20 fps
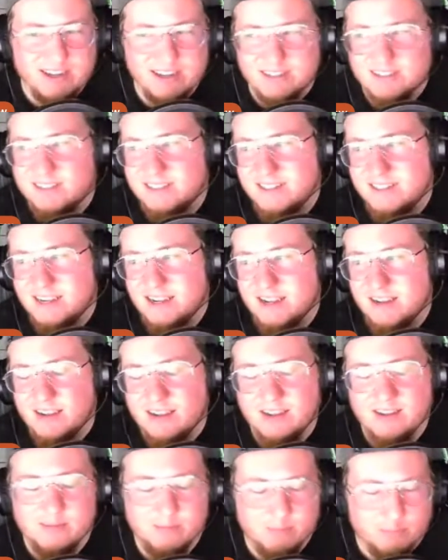as
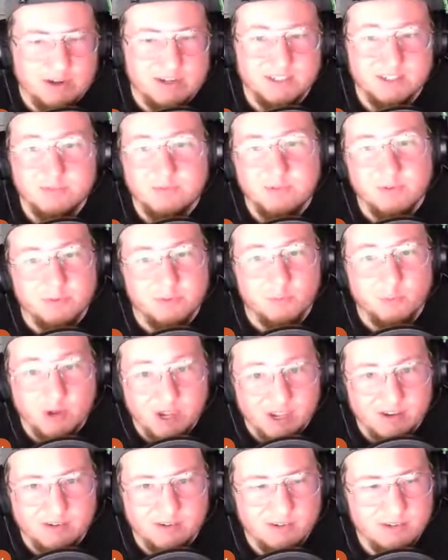impressive of a
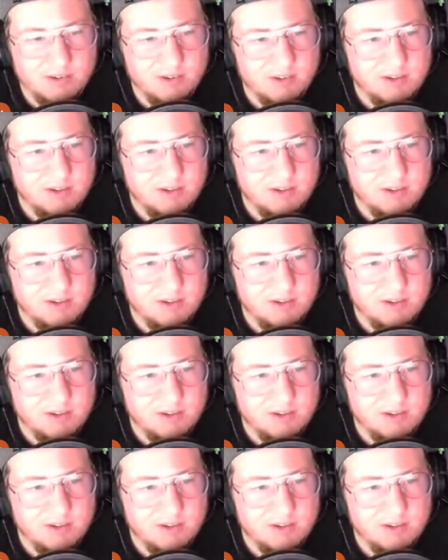win